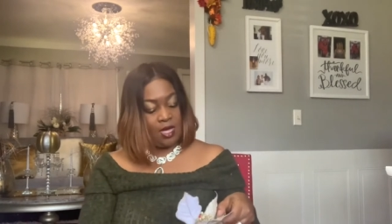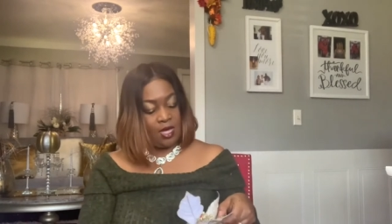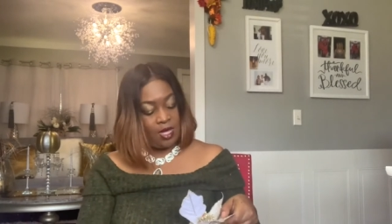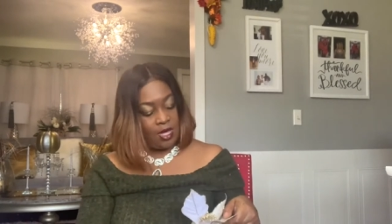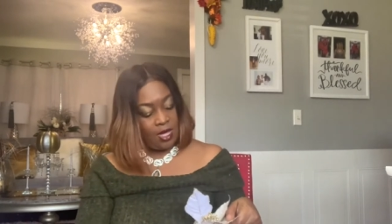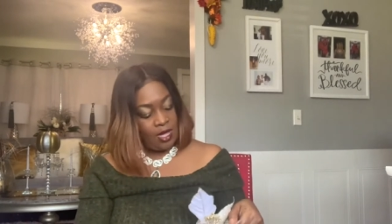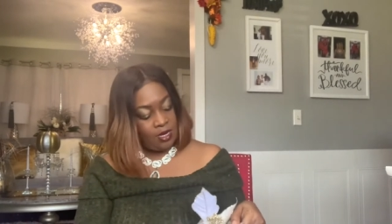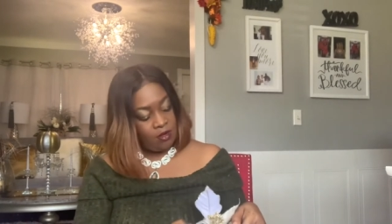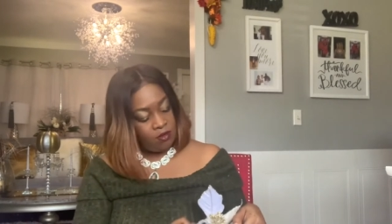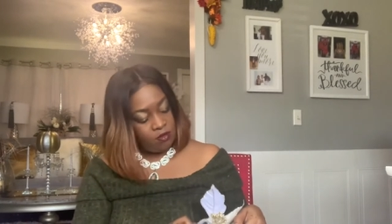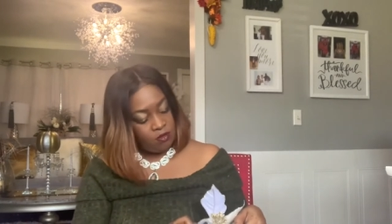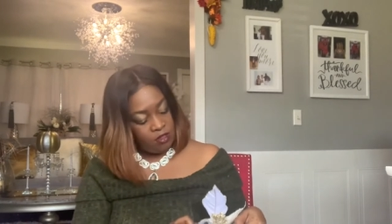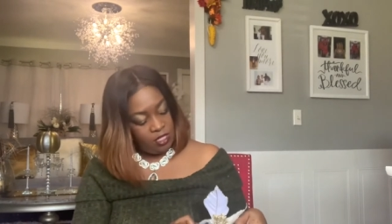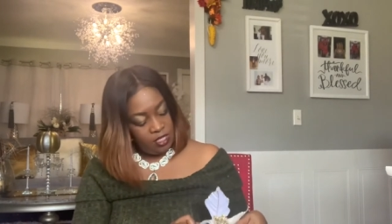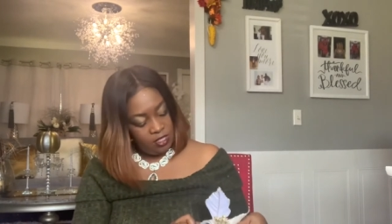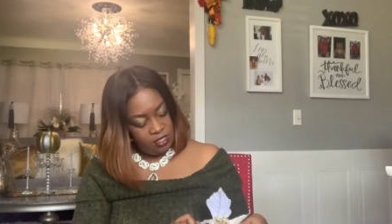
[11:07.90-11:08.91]
I don't
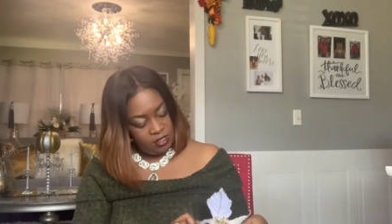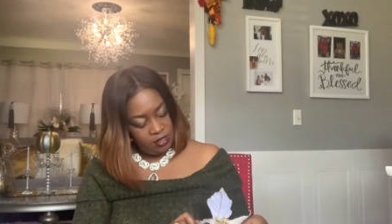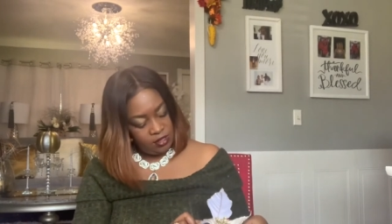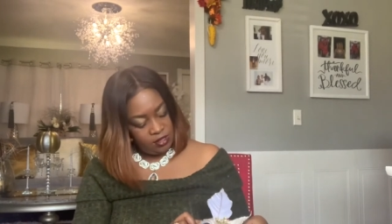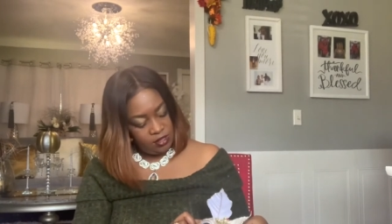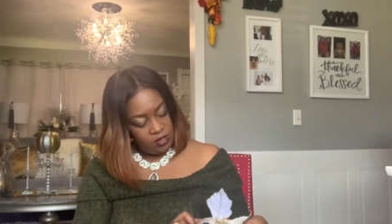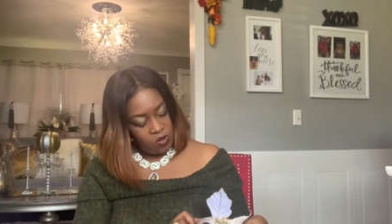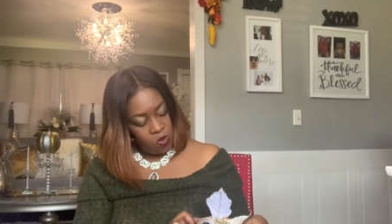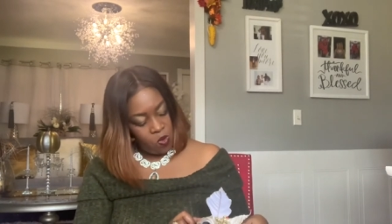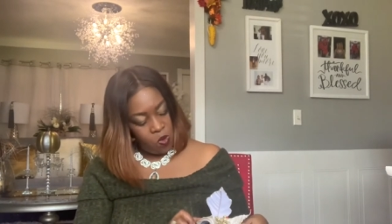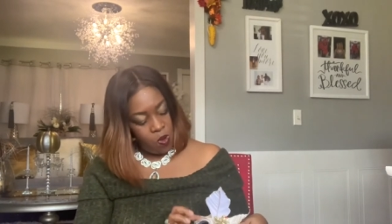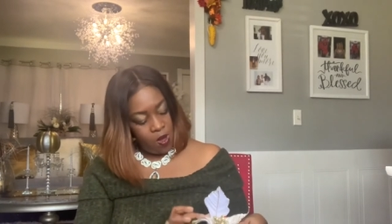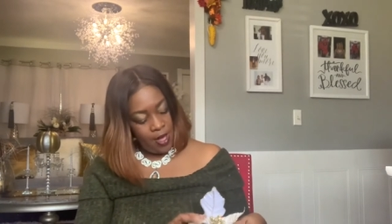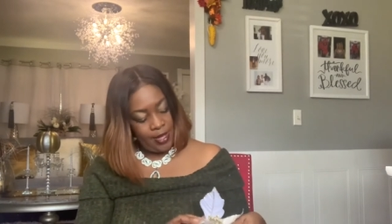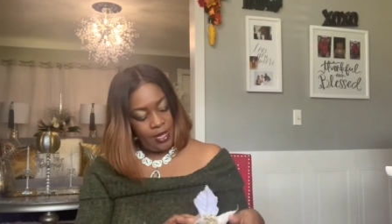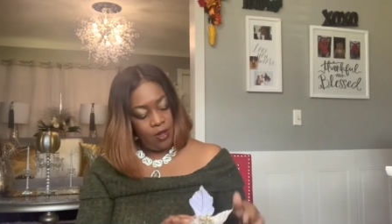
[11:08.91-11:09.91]
think this is
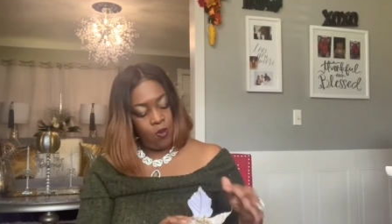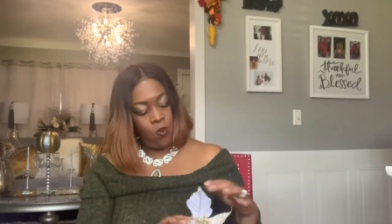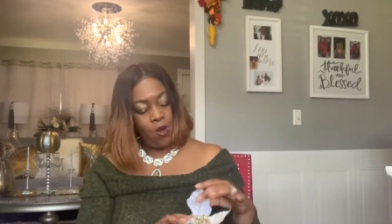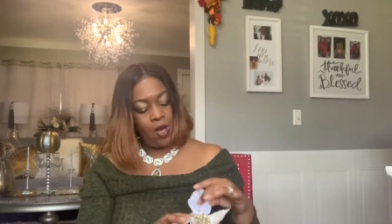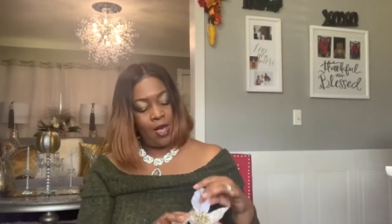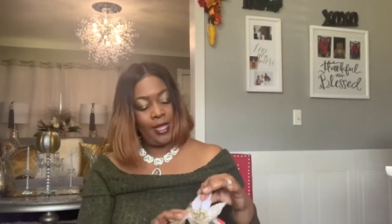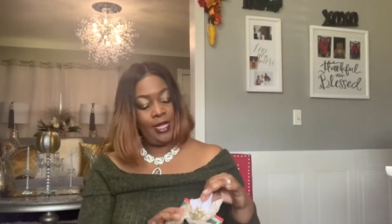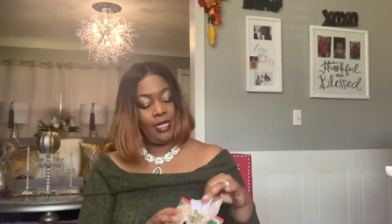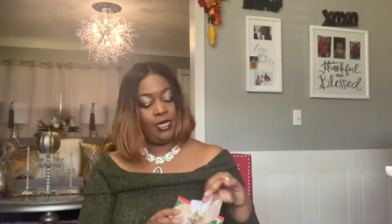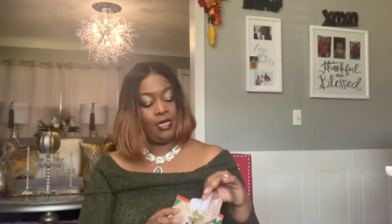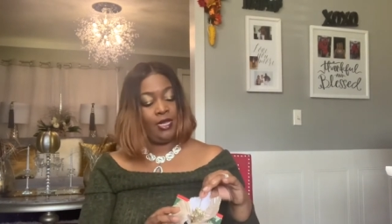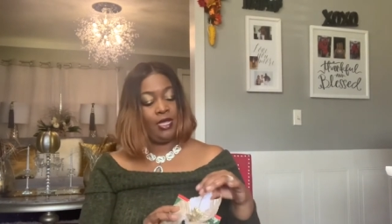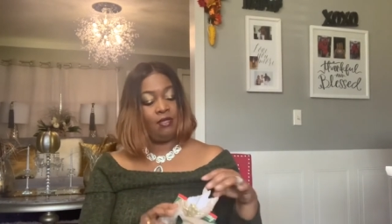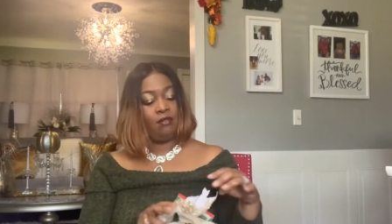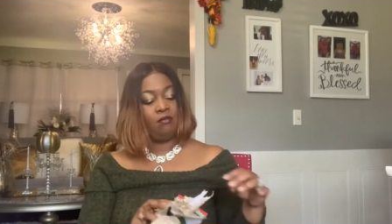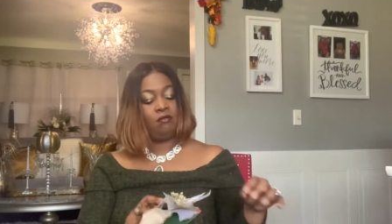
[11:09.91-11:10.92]
quite white now.